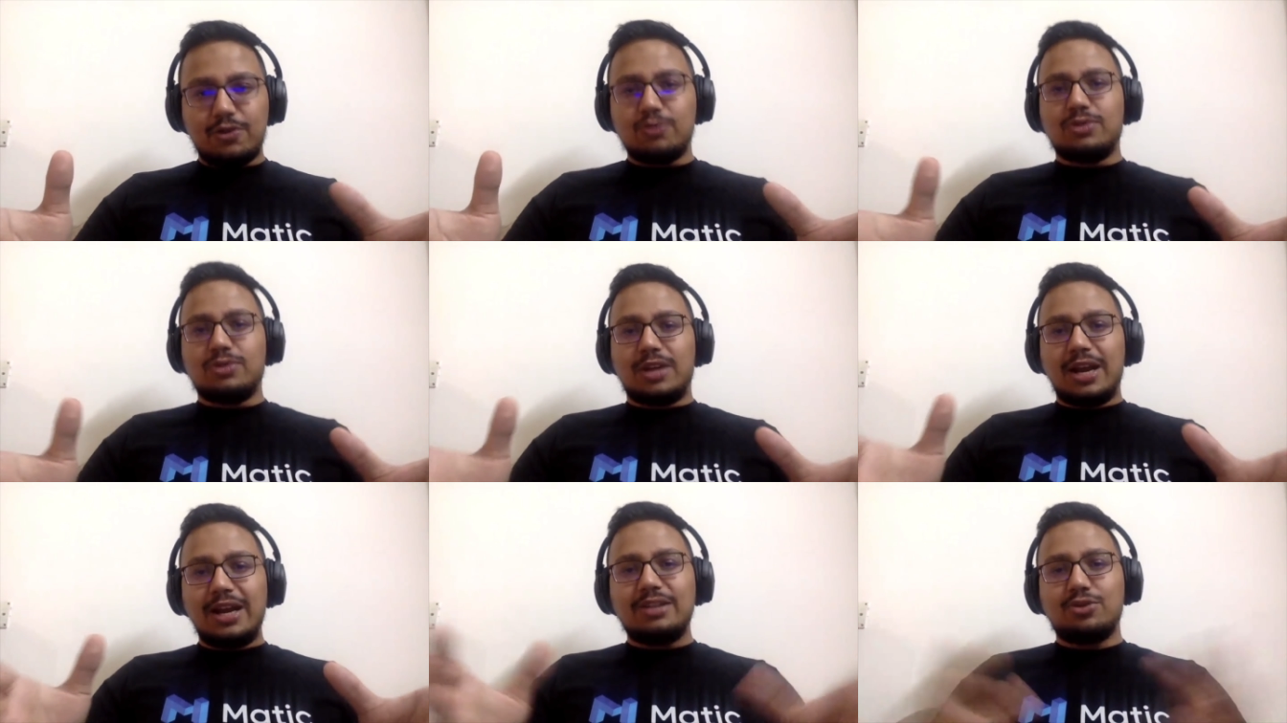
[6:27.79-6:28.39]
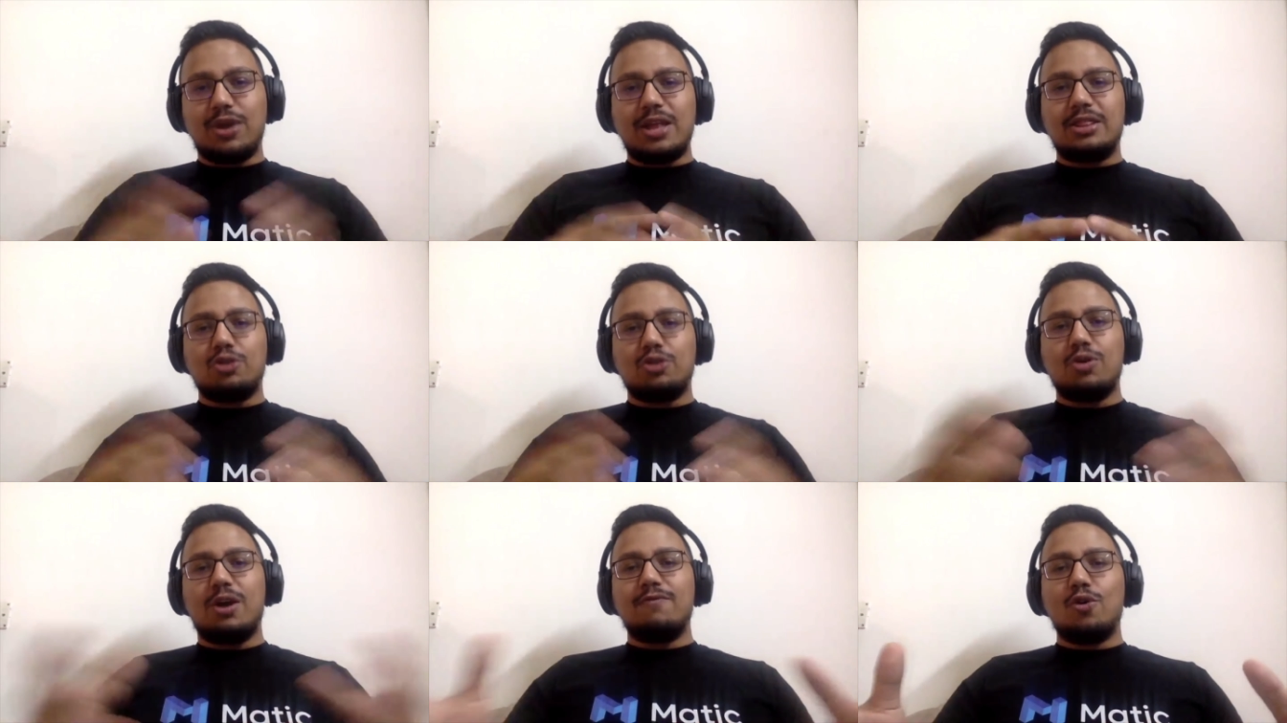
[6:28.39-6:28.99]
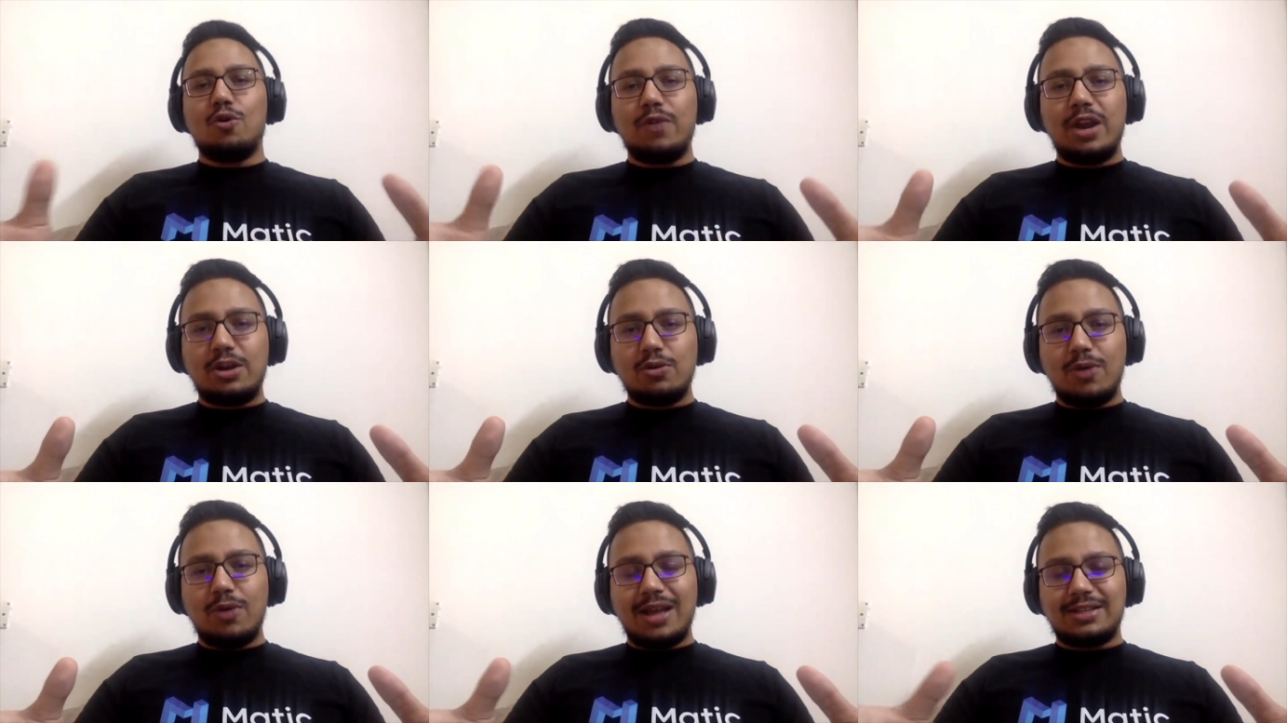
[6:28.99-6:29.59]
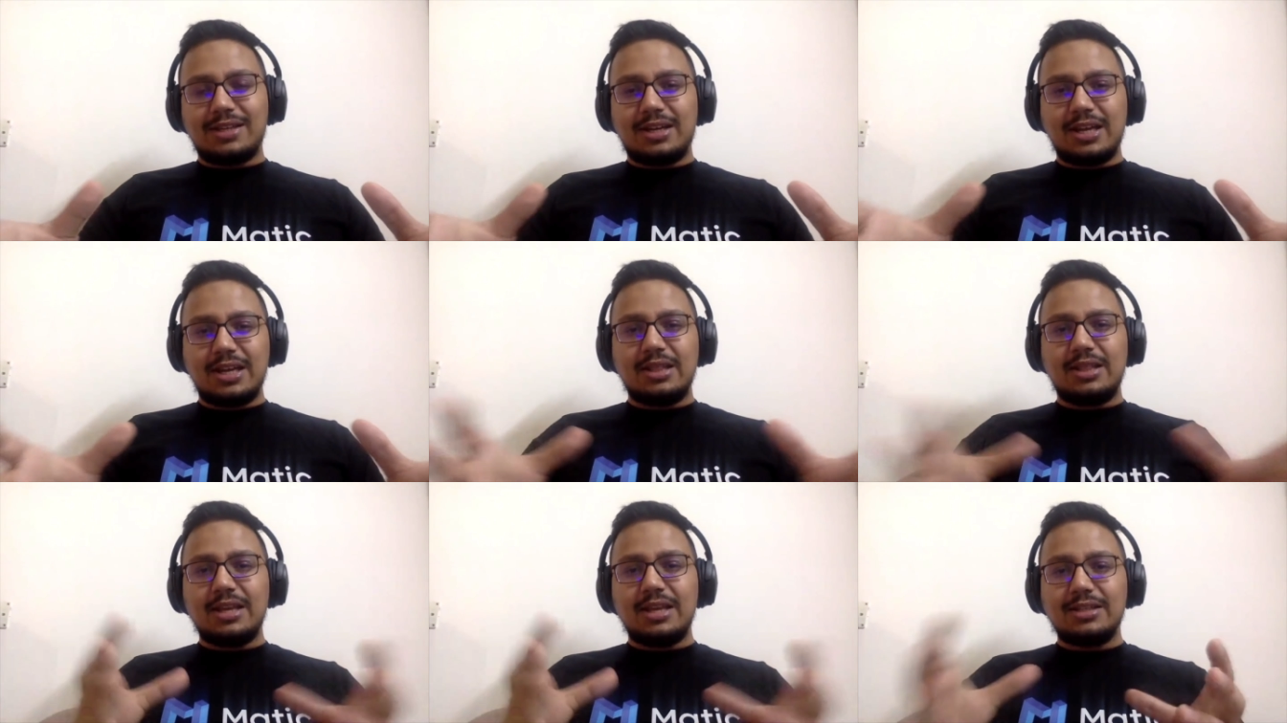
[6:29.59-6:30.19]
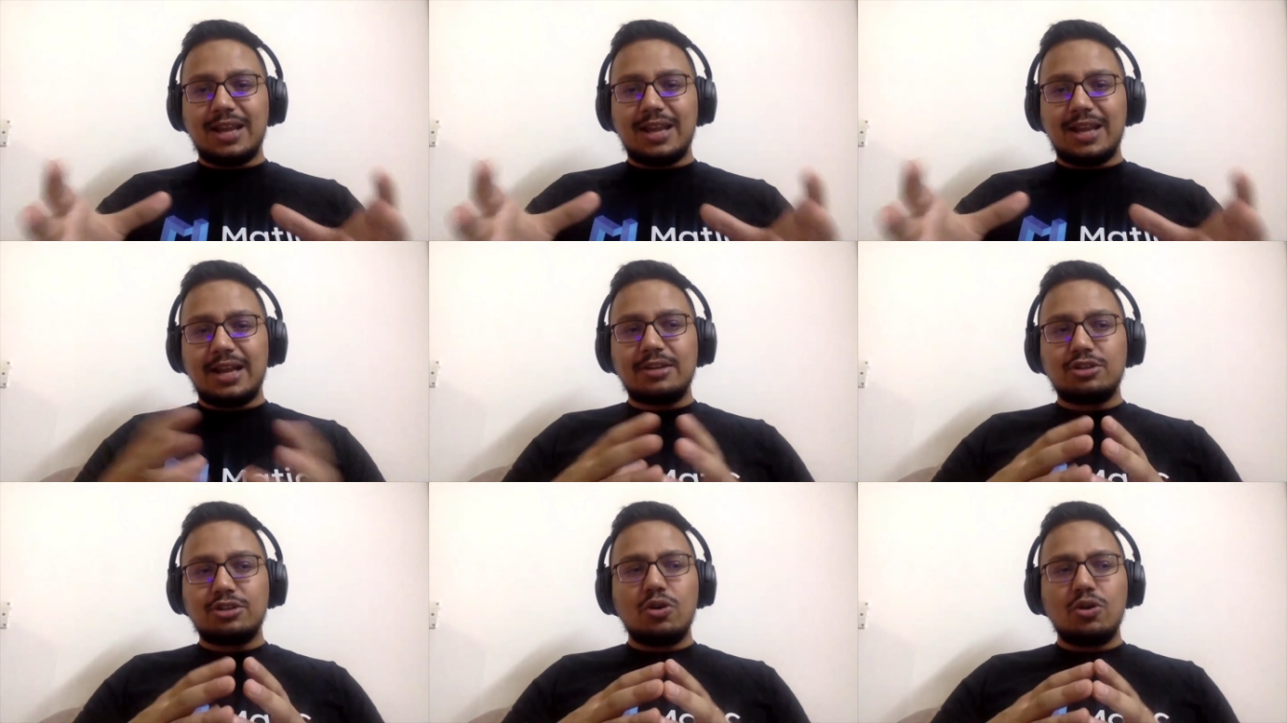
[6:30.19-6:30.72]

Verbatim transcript: views, right? So, and you have no way to ascertain things like that.